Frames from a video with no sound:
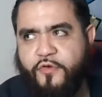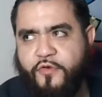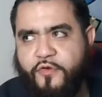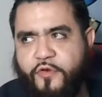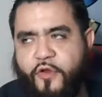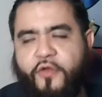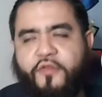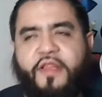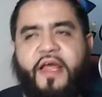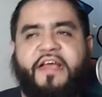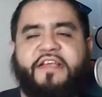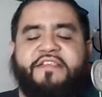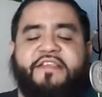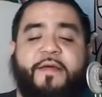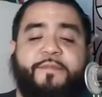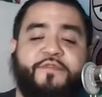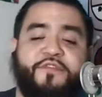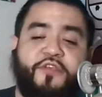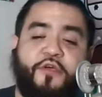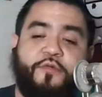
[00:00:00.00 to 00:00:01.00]
last
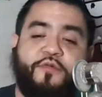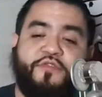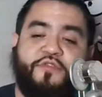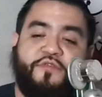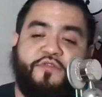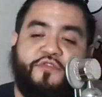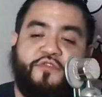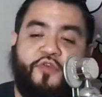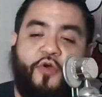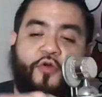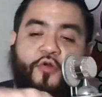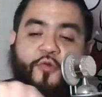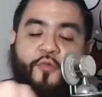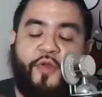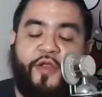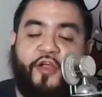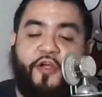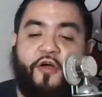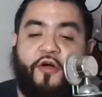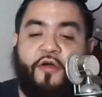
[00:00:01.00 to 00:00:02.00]
episode was Total
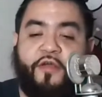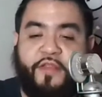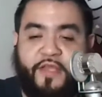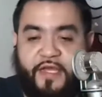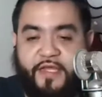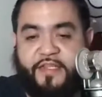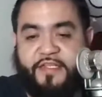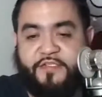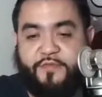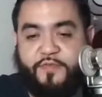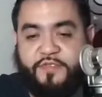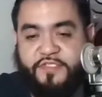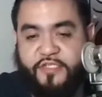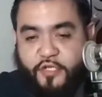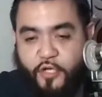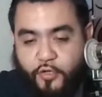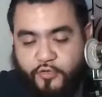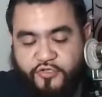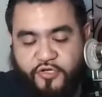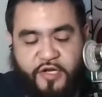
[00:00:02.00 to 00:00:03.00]
Recall. Yeah, this one's the
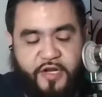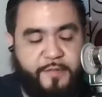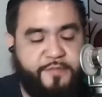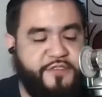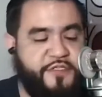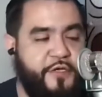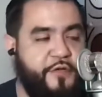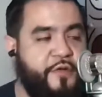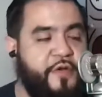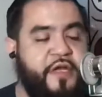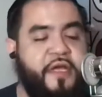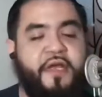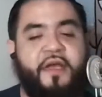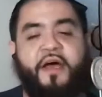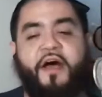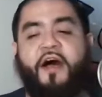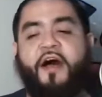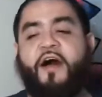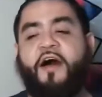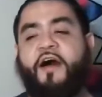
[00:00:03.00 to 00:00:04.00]
Gotron episode.
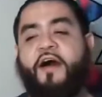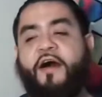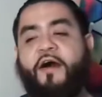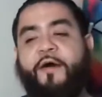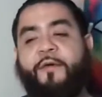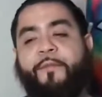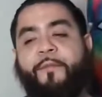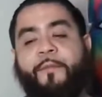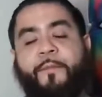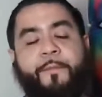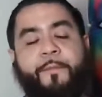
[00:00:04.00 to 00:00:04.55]
The